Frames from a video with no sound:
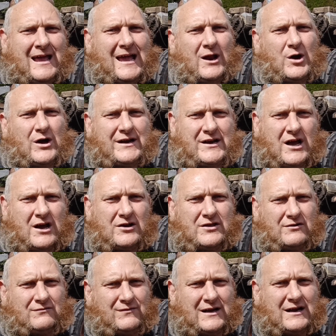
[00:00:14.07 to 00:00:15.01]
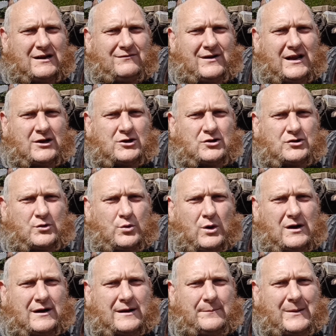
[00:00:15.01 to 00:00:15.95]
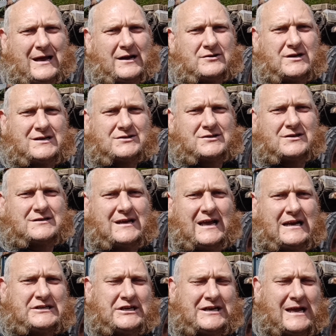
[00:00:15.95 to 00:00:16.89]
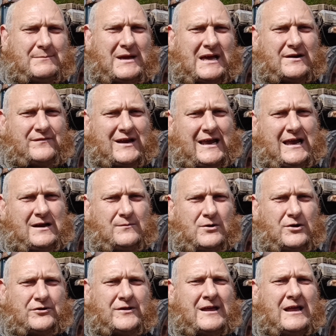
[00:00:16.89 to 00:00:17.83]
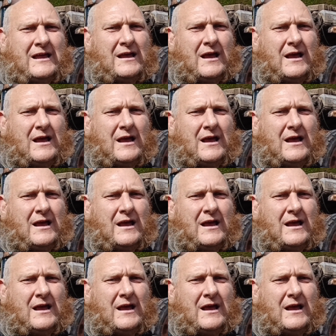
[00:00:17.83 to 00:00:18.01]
And I know they're really, really good quality batteries because they actually come out of a Kenworth.